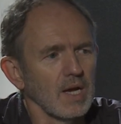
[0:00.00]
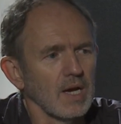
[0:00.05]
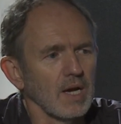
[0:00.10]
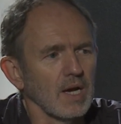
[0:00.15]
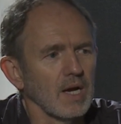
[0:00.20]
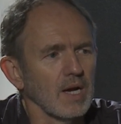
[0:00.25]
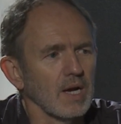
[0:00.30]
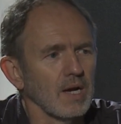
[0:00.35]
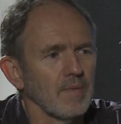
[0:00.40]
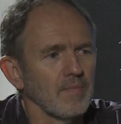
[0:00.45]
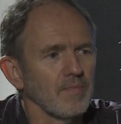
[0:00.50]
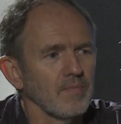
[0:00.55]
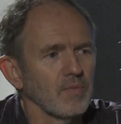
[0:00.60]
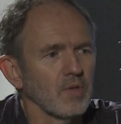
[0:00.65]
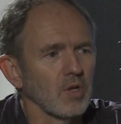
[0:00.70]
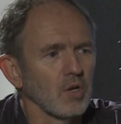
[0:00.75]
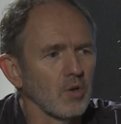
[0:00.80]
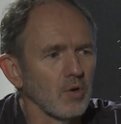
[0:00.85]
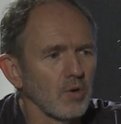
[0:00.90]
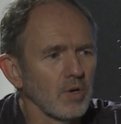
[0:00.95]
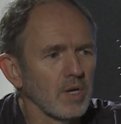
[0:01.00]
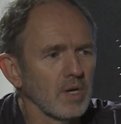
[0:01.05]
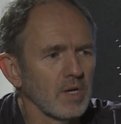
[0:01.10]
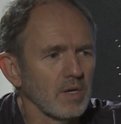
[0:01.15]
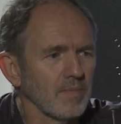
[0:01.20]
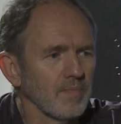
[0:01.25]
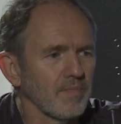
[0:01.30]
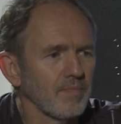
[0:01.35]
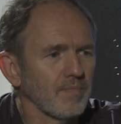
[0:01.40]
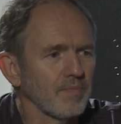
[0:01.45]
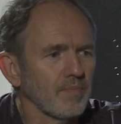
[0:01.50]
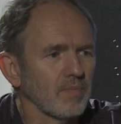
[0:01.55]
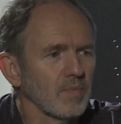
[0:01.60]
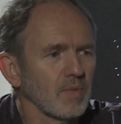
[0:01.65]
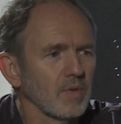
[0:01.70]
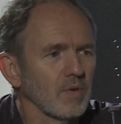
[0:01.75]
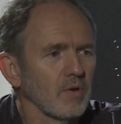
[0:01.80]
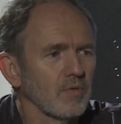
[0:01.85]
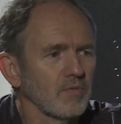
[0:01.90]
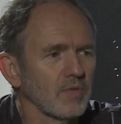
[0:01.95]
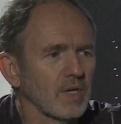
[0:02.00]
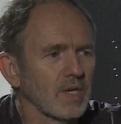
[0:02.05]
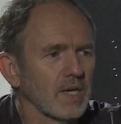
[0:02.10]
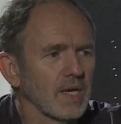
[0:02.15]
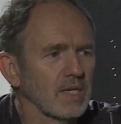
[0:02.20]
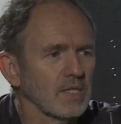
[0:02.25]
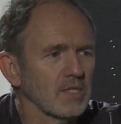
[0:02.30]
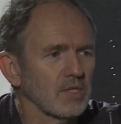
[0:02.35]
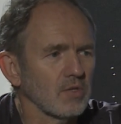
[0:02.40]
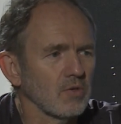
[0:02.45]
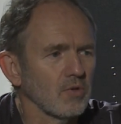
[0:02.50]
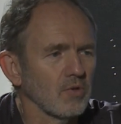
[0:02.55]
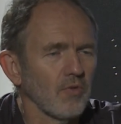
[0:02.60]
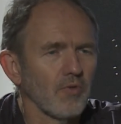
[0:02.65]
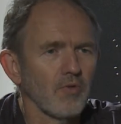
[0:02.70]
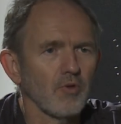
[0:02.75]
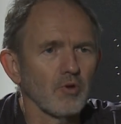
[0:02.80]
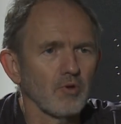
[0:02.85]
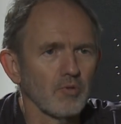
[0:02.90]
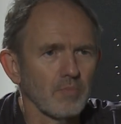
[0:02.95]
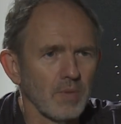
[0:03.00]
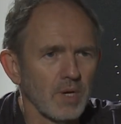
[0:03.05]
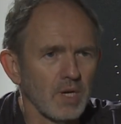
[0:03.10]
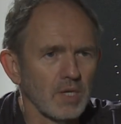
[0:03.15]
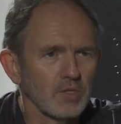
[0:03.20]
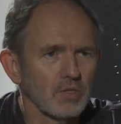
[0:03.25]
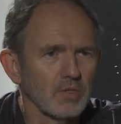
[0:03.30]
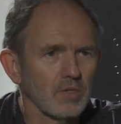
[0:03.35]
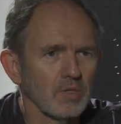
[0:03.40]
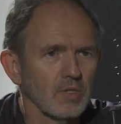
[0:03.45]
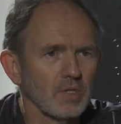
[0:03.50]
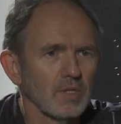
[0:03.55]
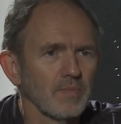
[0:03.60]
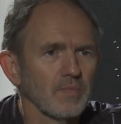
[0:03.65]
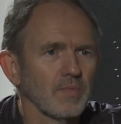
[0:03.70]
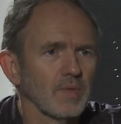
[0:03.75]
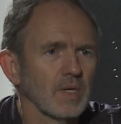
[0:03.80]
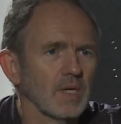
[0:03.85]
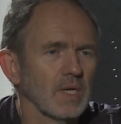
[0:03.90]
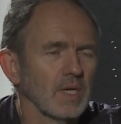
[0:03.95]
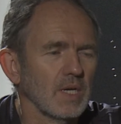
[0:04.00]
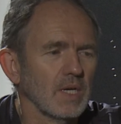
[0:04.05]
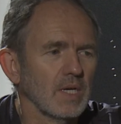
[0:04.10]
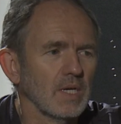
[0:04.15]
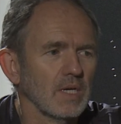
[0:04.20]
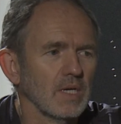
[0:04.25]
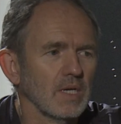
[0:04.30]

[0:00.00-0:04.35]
Uh, the lawyer of the case is called Thurgood Marshall. He